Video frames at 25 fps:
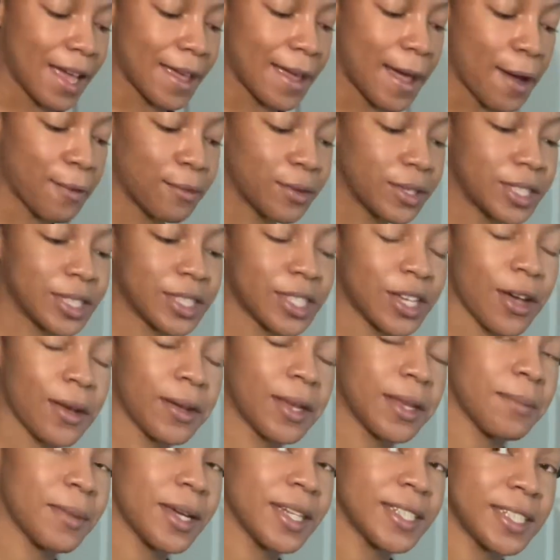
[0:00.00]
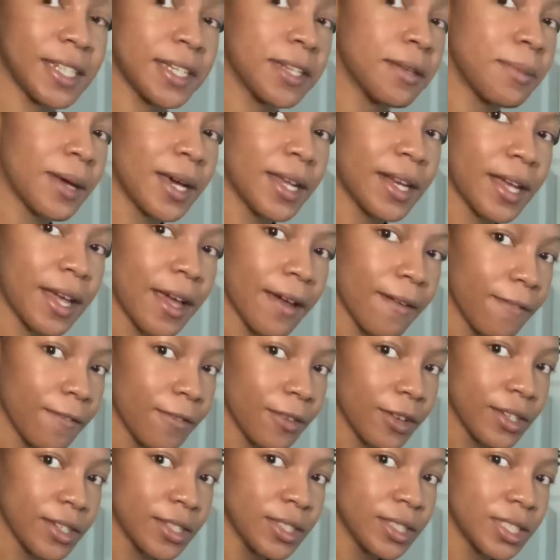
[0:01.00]
I was talking my shit about it at
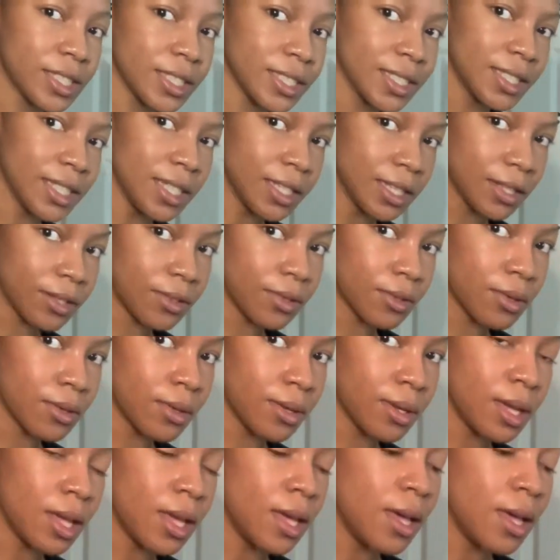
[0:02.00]
first, just a little.